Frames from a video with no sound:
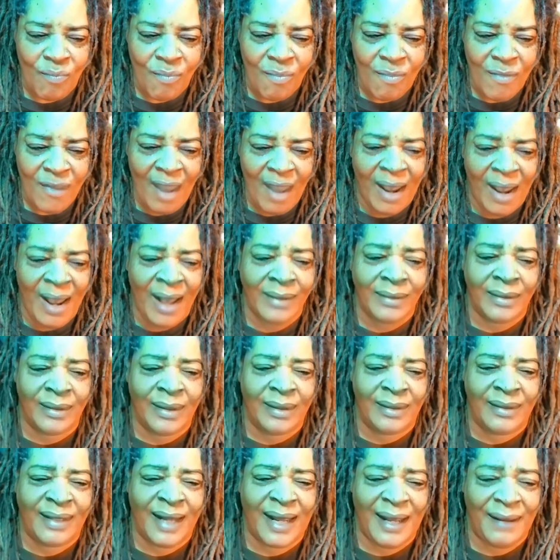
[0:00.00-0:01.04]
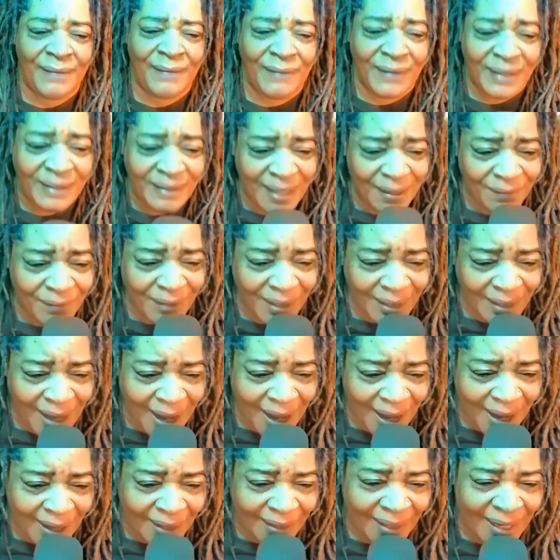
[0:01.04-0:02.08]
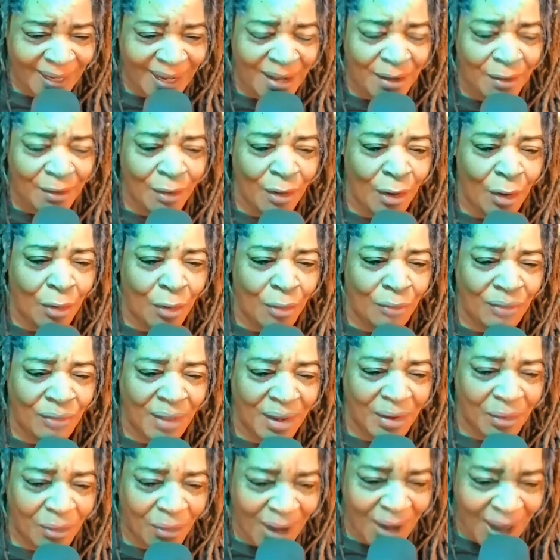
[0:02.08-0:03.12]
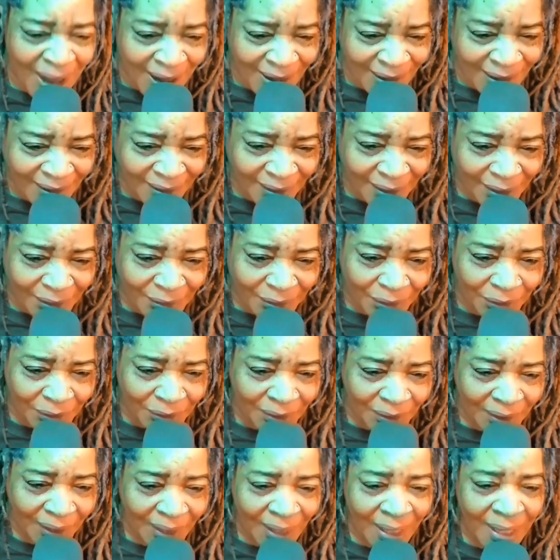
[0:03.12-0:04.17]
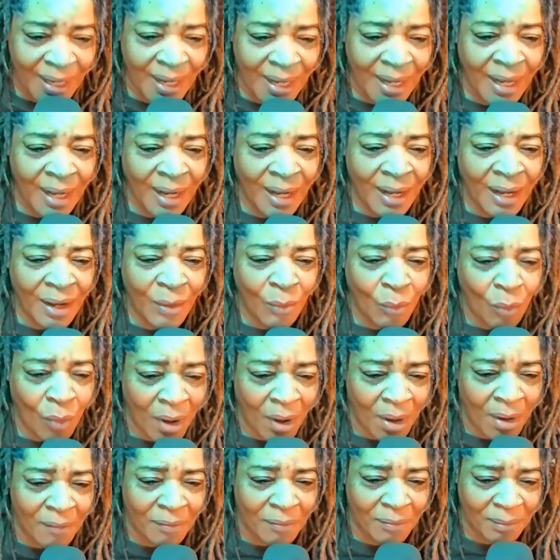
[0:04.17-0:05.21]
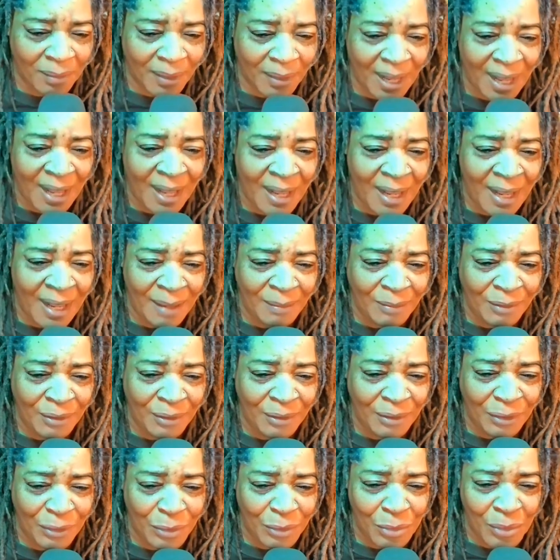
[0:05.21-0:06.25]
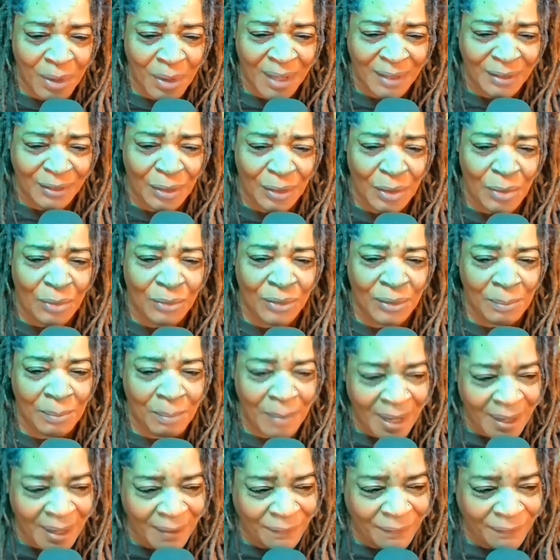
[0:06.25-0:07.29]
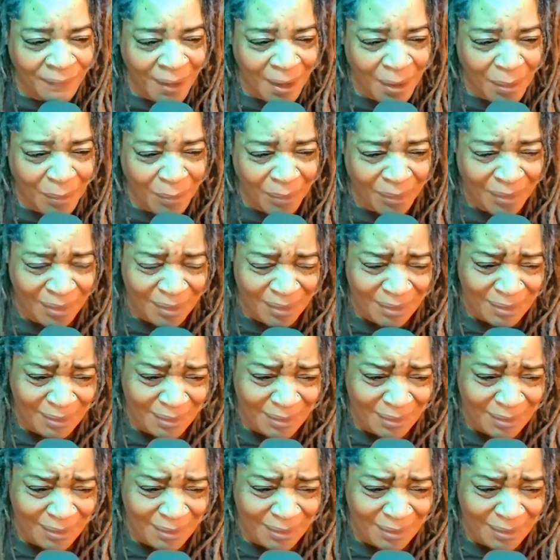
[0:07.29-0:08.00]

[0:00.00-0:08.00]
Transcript: Angela Davis, 79, learned that her ancestors, one of them came to the U.S. on the Mayflower.